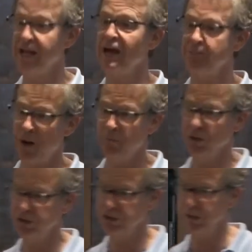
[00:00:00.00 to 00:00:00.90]
it
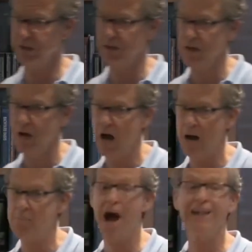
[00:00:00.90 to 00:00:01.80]
published.
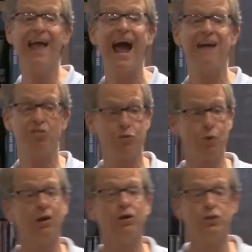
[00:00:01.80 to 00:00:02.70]
My last
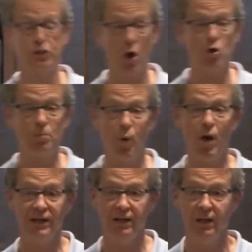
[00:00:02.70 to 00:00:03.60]
thriller, Choke
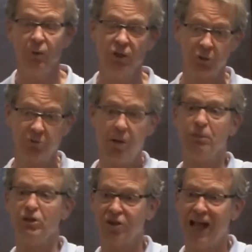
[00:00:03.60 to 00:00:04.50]
Point, which was
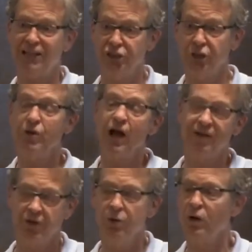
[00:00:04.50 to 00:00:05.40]
published last June, I have
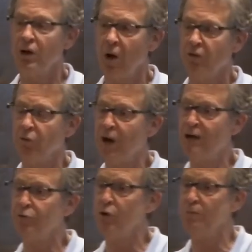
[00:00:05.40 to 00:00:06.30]
a new one called The Red
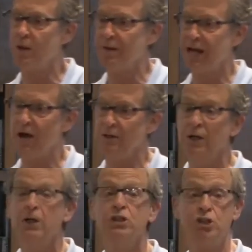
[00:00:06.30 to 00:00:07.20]
Room coming out.
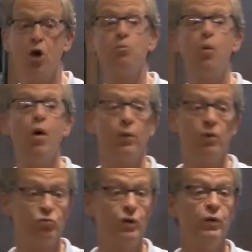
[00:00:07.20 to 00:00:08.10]
Choke Point
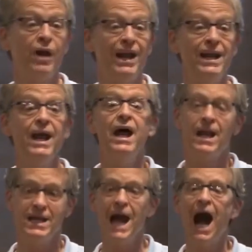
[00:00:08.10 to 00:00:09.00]
was rewritten
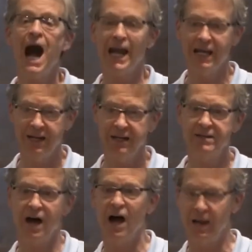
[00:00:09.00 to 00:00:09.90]
nine
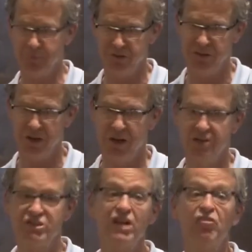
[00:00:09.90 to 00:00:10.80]
times,
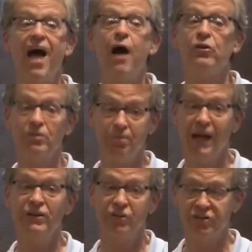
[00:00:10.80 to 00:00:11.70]
6,000
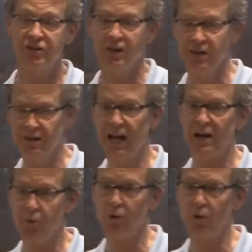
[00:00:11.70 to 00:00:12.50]
pages to get a book